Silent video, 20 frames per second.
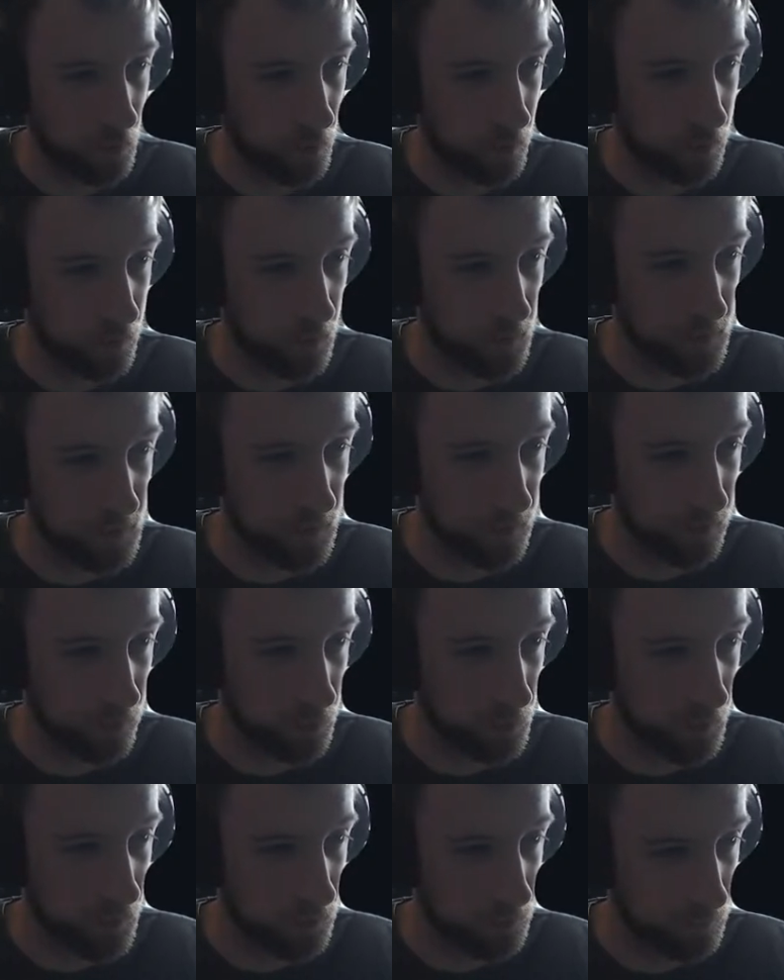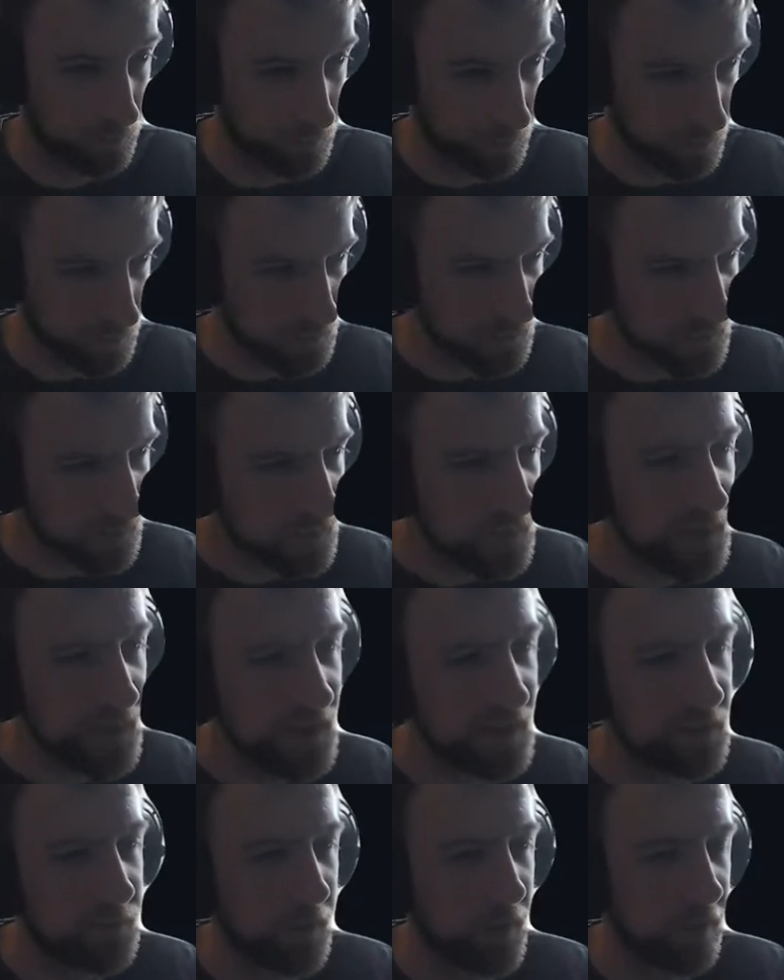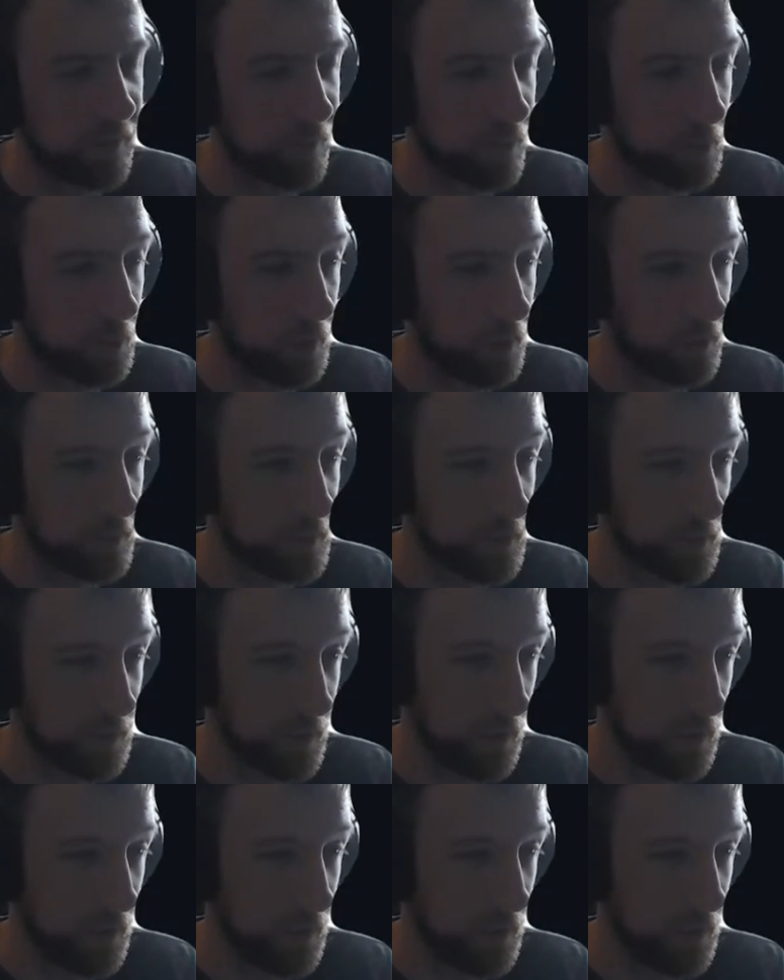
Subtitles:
Rust a little bit. It's very verbose.